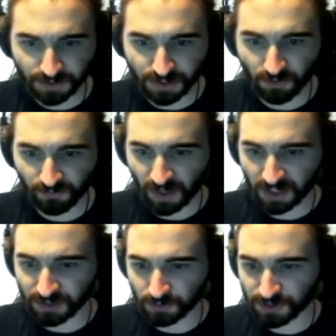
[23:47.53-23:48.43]
So
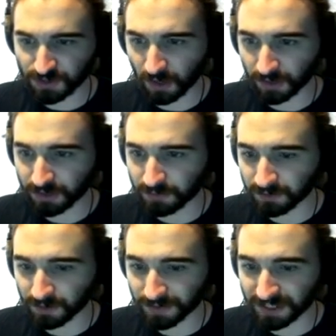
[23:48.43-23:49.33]
far, so solid,
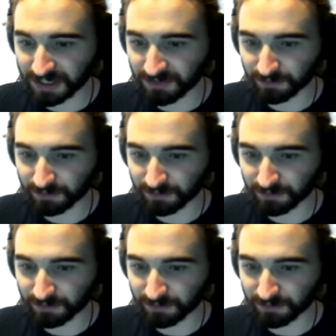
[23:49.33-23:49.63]
but we need